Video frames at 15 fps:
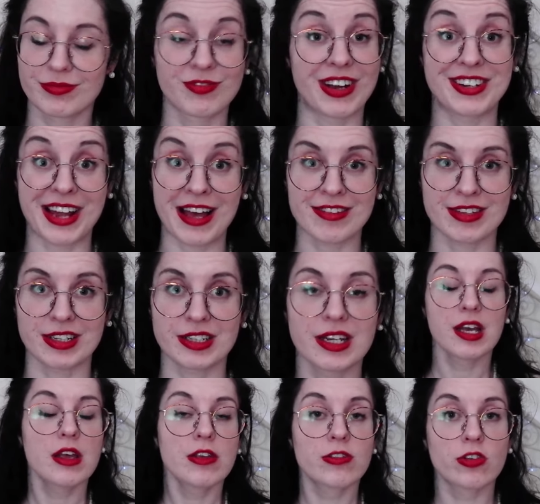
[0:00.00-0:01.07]

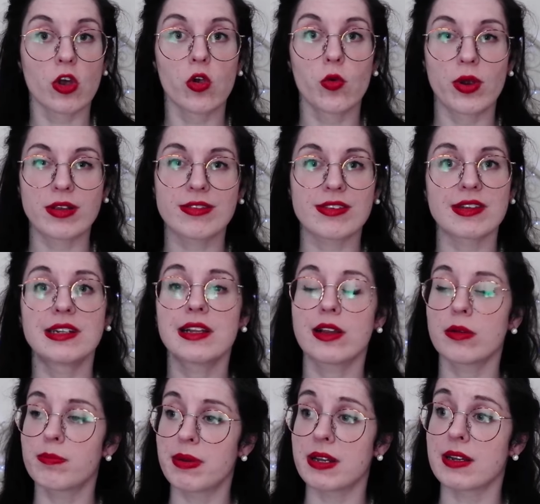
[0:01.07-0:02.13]
Fantastic. So it's a
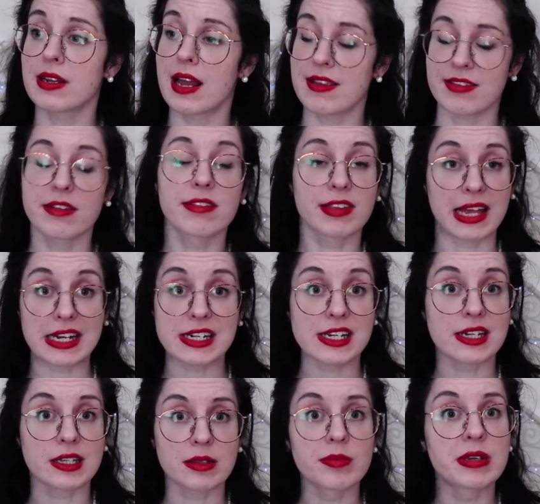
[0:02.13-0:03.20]
little bit less
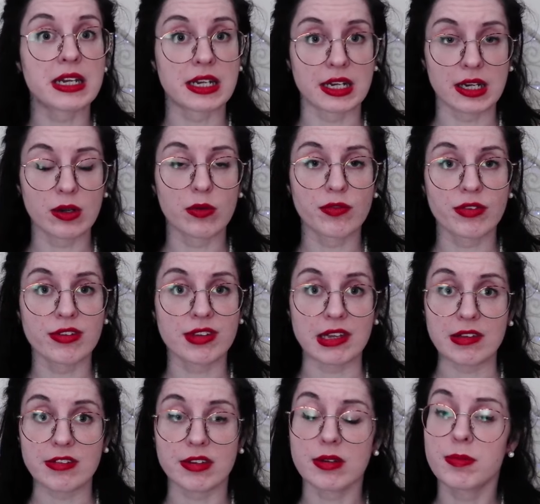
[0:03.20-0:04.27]
aesthetic at the beginning of the
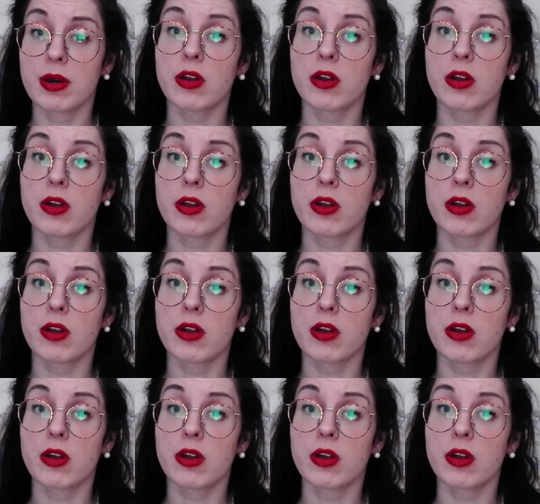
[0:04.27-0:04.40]
season,